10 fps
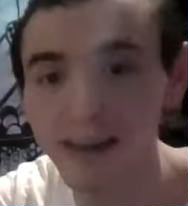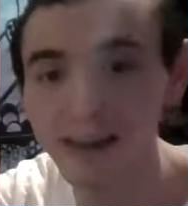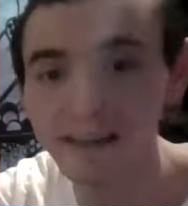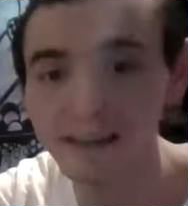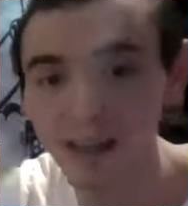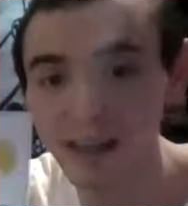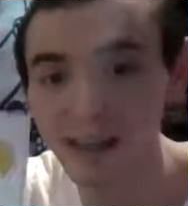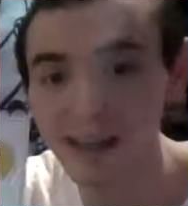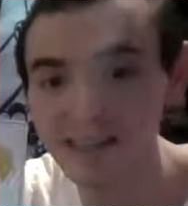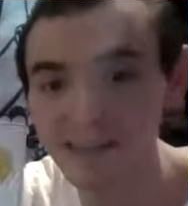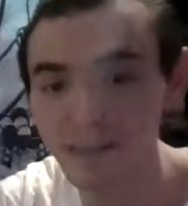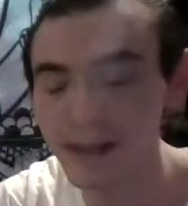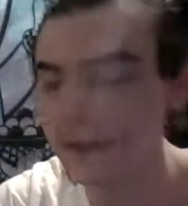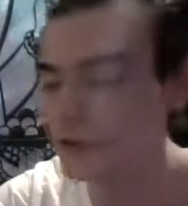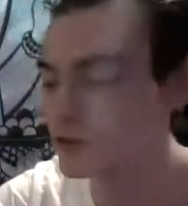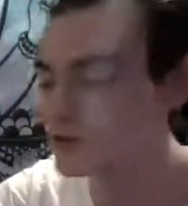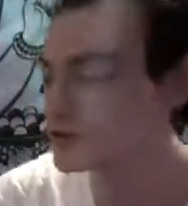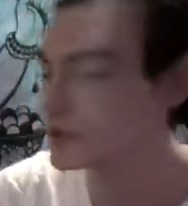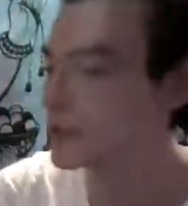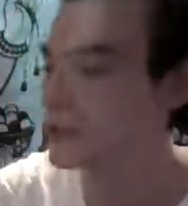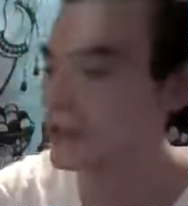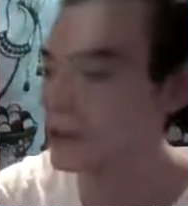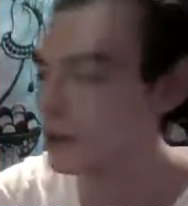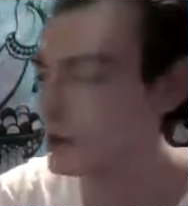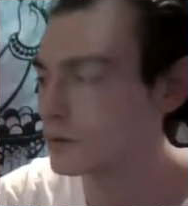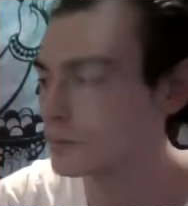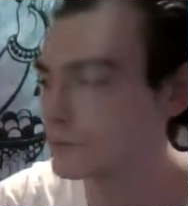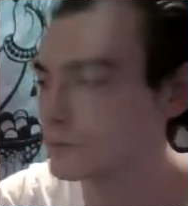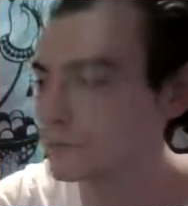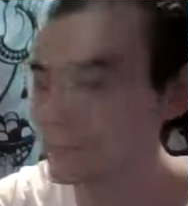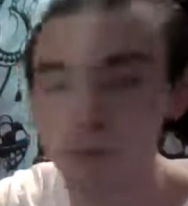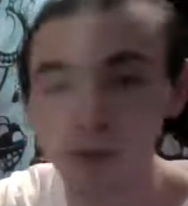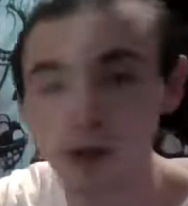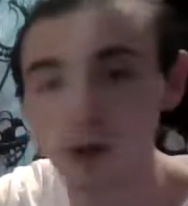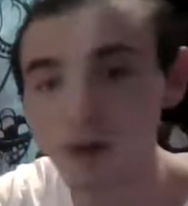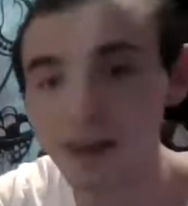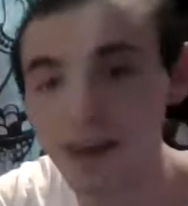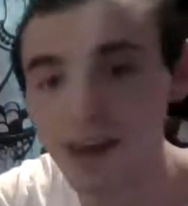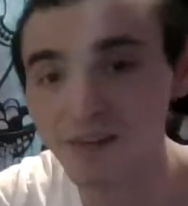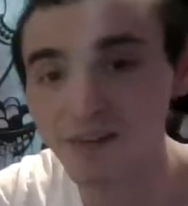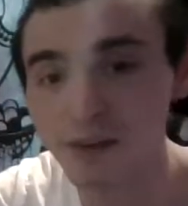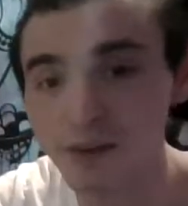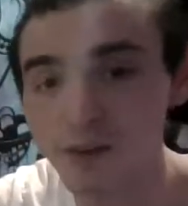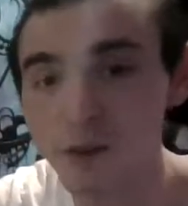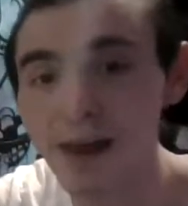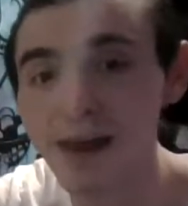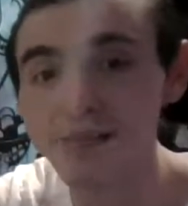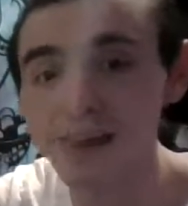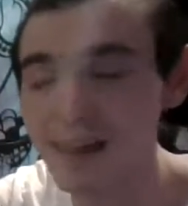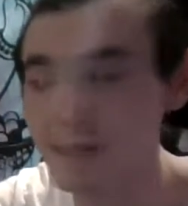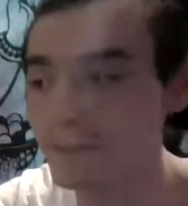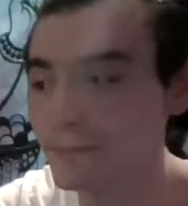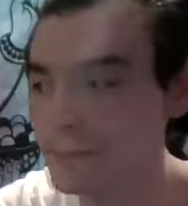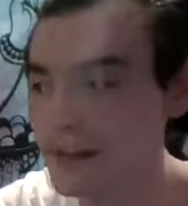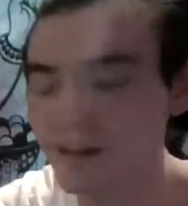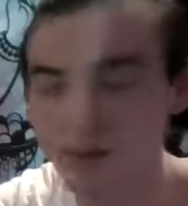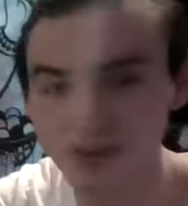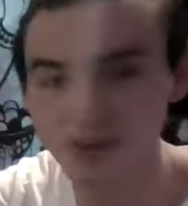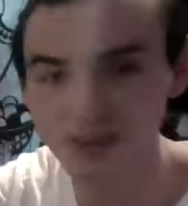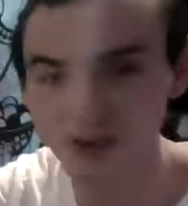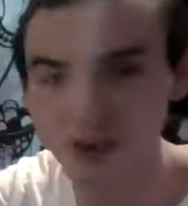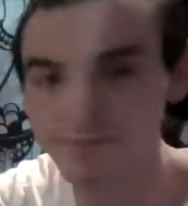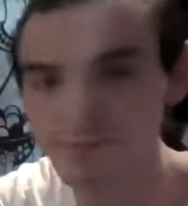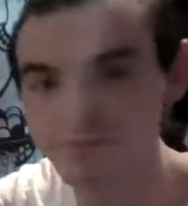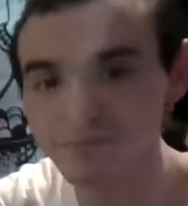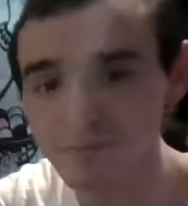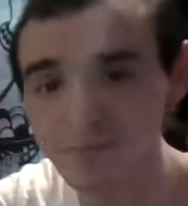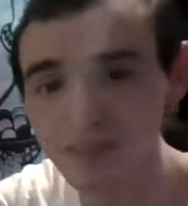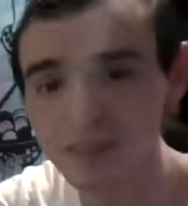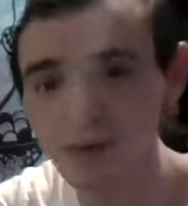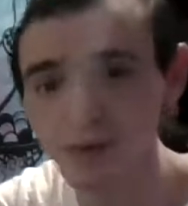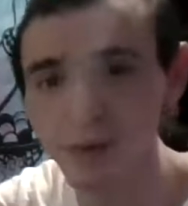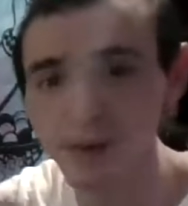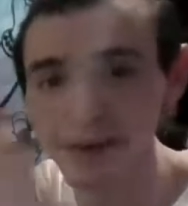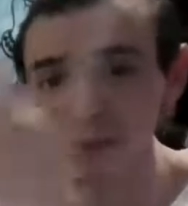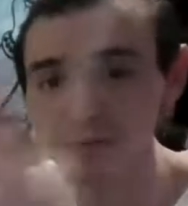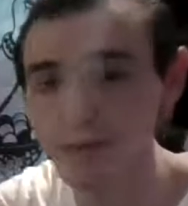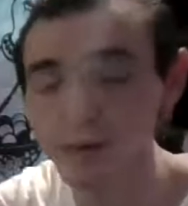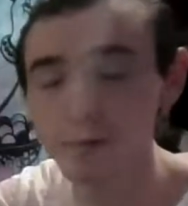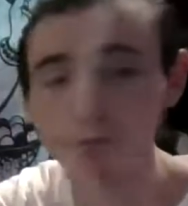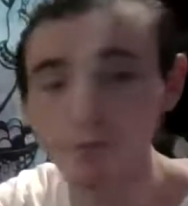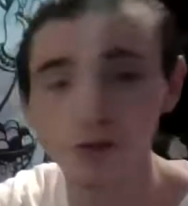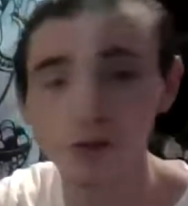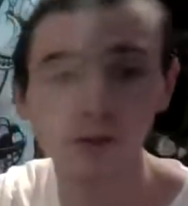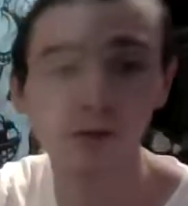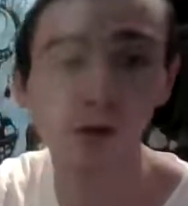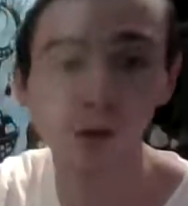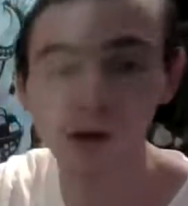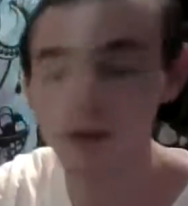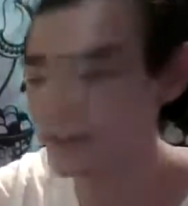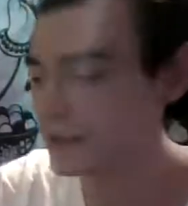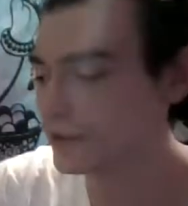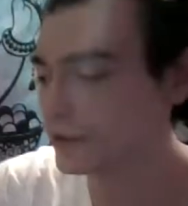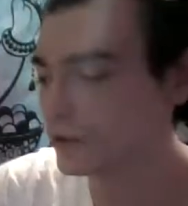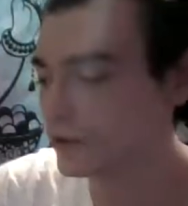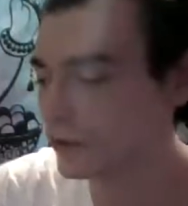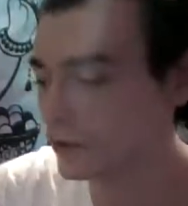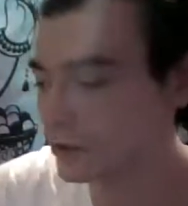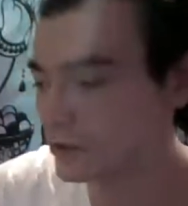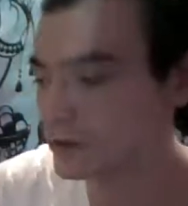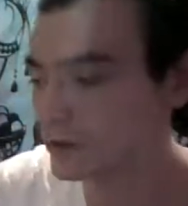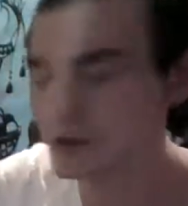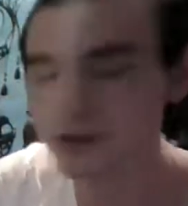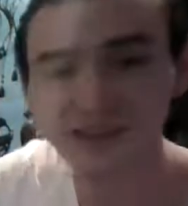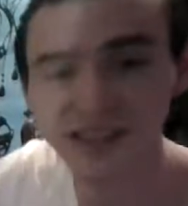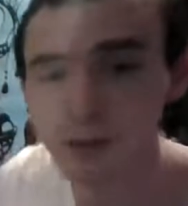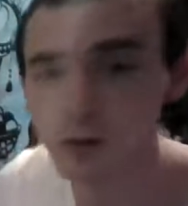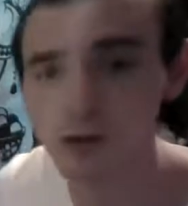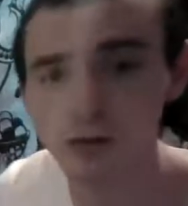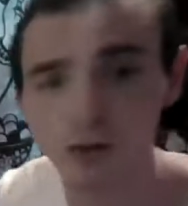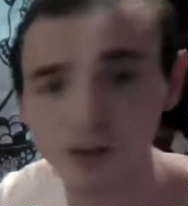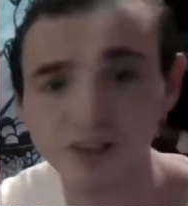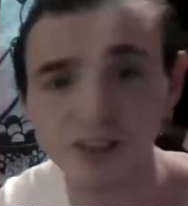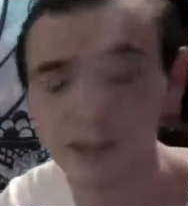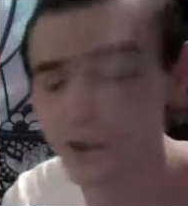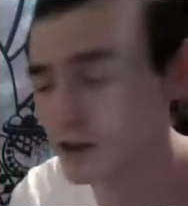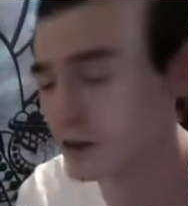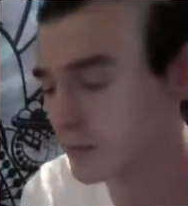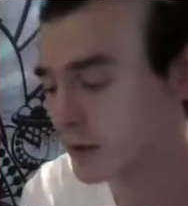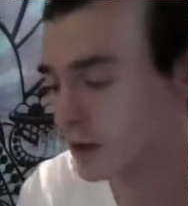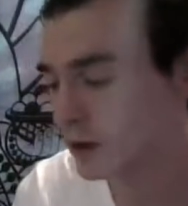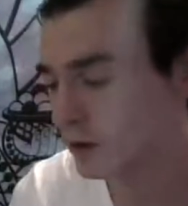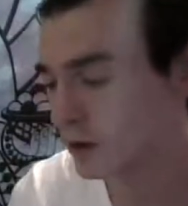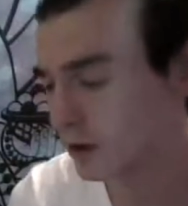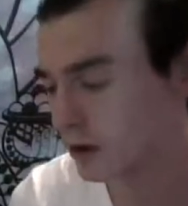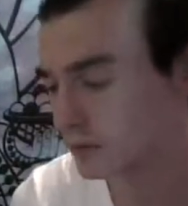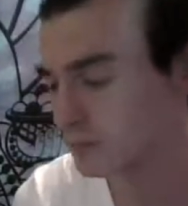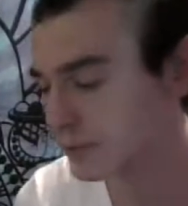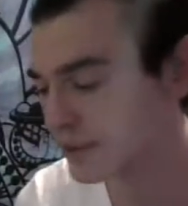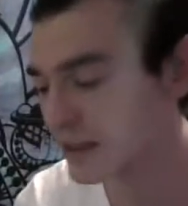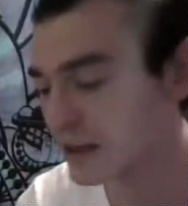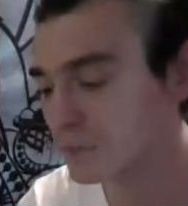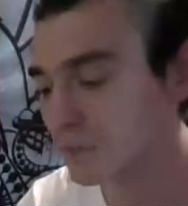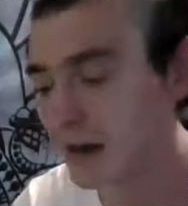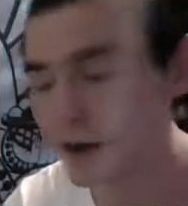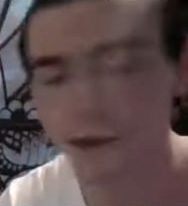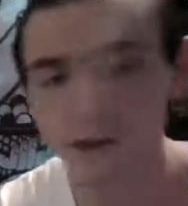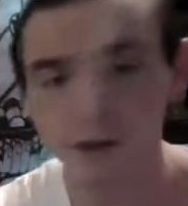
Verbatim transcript: as an Ace of Pentacles, but you have 8 pentacles, right? So you're wealthy, you know, you're good, you're stable, you're secure, but they admire